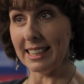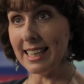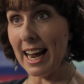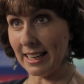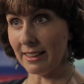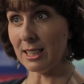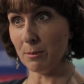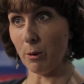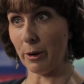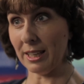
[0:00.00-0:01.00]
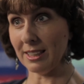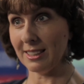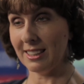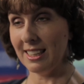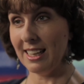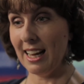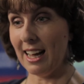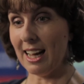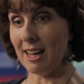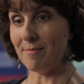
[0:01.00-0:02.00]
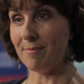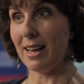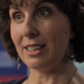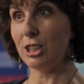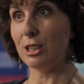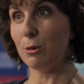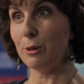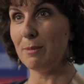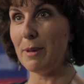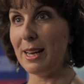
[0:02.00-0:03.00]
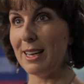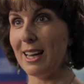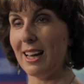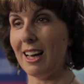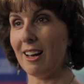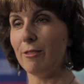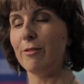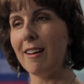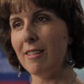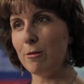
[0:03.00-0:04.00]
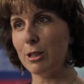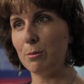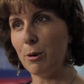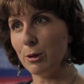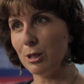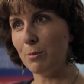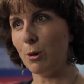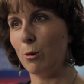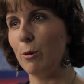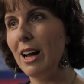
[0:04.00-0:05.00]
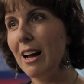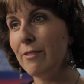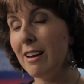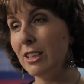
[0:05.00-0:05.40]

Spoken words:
10 at this point, and she's always been very responsible and very